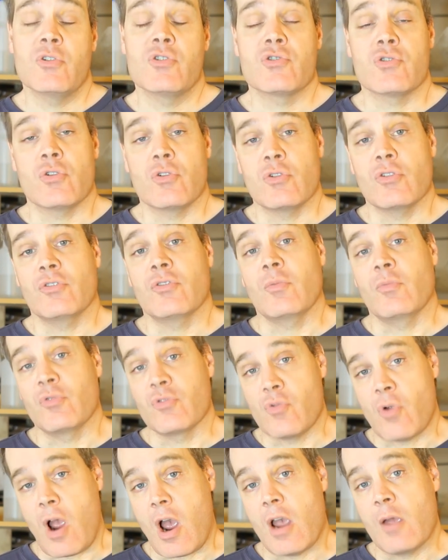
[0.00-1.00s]
sure to
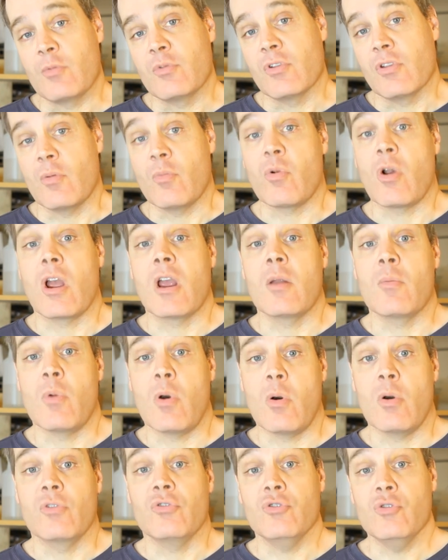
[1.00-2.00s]
subscribe to the Brian
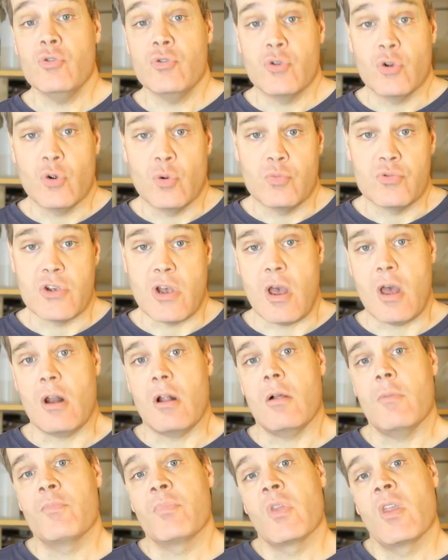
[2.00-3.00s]
Boas YouTube
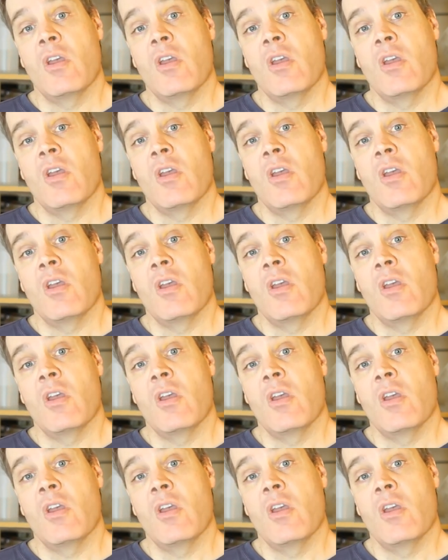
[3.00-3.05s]
channel